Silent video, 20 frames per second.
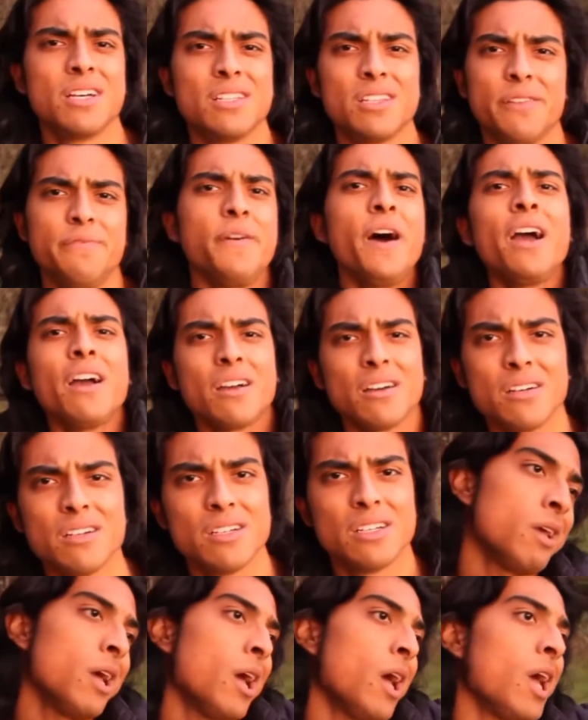The fuck?
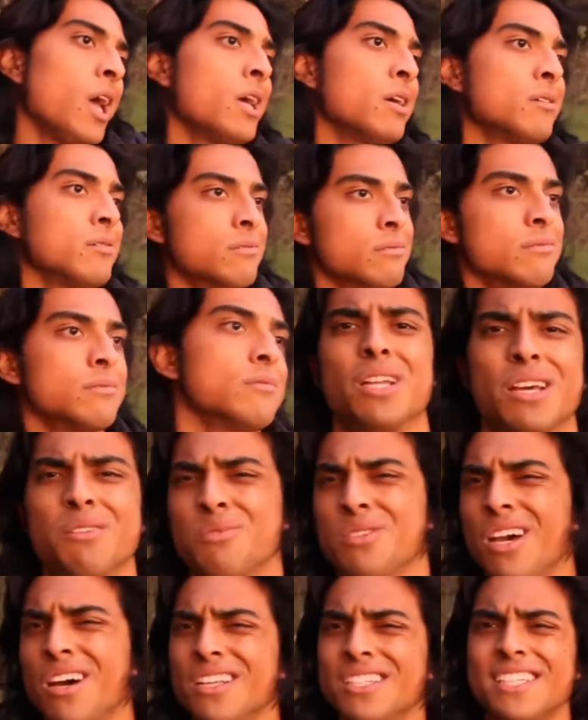You're like,
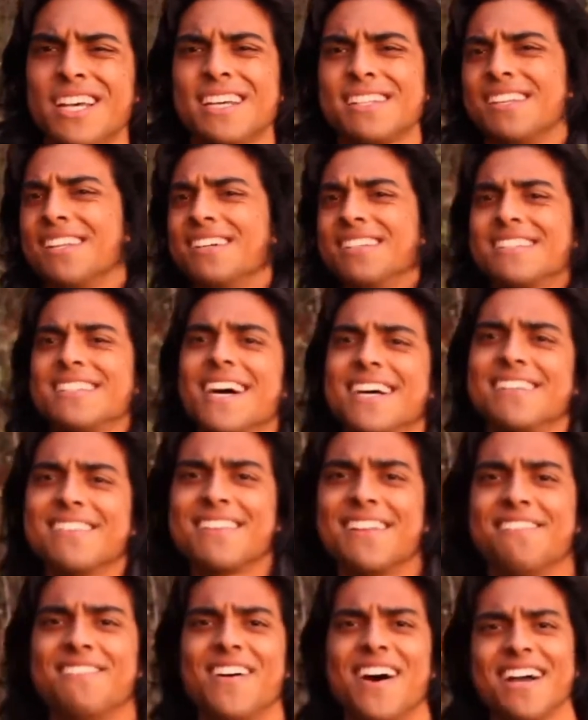well, y'all, this sounds a little sus. What
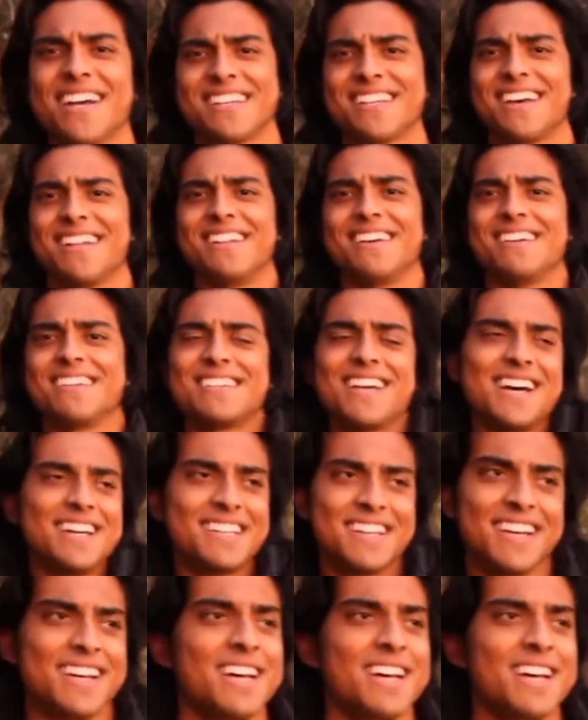the fuck? This sounds a little sus.